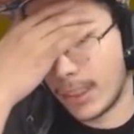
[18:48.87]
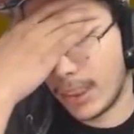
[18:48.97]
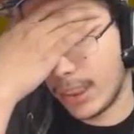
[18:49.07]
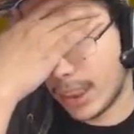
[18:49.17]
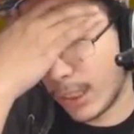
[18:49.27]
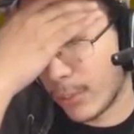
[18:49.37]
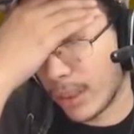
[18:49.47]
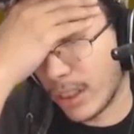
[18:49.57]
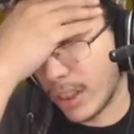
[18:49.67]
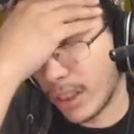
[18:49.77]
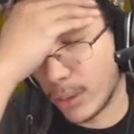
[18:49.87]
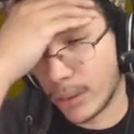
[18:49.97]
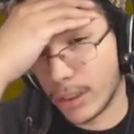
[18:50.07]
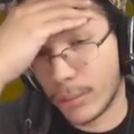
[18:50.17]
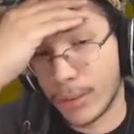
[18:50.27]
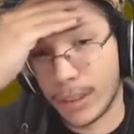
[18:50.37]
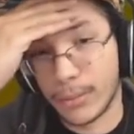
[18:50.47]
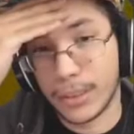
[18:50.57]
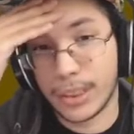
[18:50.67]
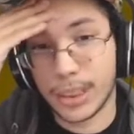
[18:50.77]
She's like one of the hardest ones to level up.
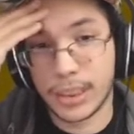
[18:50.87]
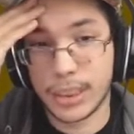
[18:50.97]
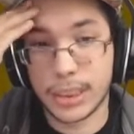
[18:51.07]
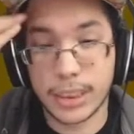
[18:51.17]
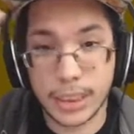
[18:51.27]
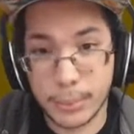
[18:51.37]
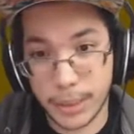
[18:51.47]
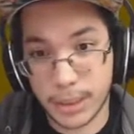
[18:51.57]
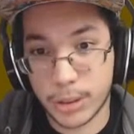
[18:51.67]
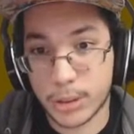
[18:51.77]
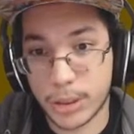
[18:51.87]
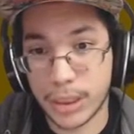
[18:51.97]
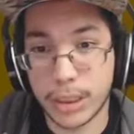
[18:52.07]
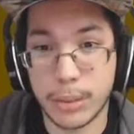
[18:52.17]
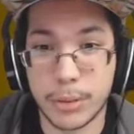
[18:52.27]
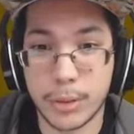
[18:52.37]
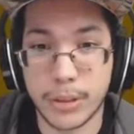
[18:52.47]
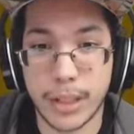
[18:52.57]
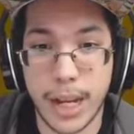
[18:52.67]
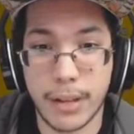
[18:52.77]
This is gonna be a struggle
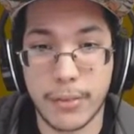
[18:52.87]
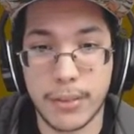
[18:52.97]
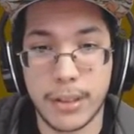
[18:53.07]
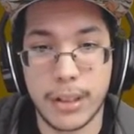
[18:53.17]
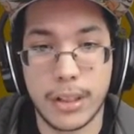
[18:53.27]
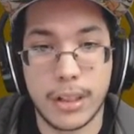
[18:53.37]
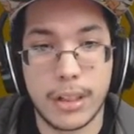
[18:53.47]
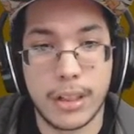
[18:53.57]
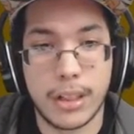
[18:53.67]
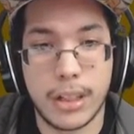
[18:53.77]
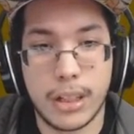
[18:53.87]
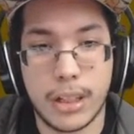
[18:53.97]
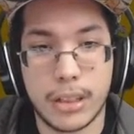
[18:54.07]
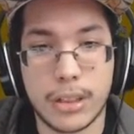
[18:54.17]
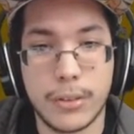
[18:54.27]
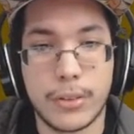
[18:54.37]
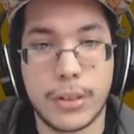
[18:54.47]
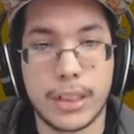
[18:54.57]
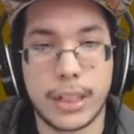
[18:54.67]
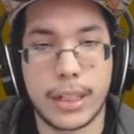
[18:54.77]
and a half. Let's go for quick
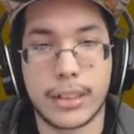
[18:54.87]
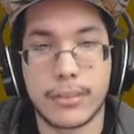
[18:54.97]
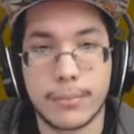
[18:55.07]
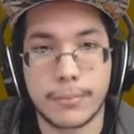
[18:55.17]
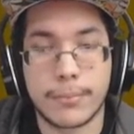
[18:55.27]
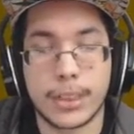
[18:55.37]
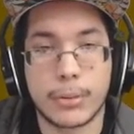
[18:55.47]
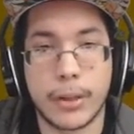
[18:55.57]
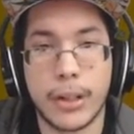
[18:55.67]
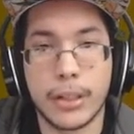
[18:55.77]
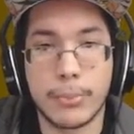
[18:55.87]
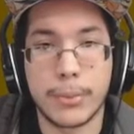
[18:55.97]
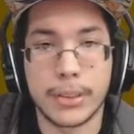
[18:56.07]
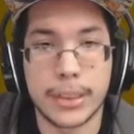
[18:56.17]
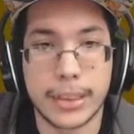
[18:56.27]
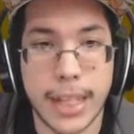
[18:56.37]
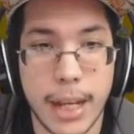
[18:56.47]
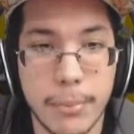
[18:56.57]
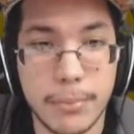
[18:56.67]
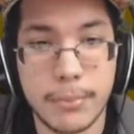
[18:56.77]
attack. It's priority plus a
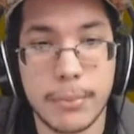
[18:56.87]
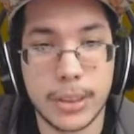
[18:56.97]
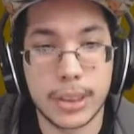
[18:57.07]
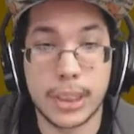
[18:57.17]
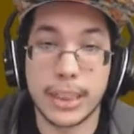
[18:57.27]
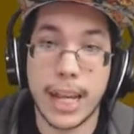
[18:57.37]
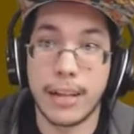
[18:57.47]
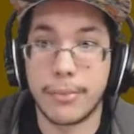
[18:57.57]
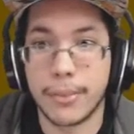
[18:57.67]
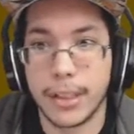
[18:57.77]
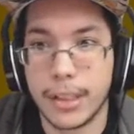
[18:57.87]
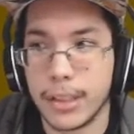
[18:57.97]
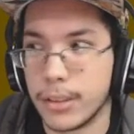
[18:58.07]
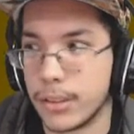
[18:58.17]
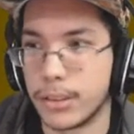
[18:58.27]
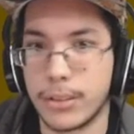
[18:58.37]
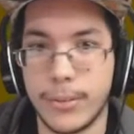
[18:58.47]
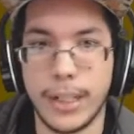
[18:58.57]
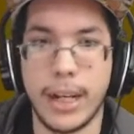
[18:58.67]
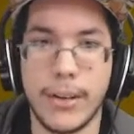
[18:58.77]
stab plus it does half. Why not?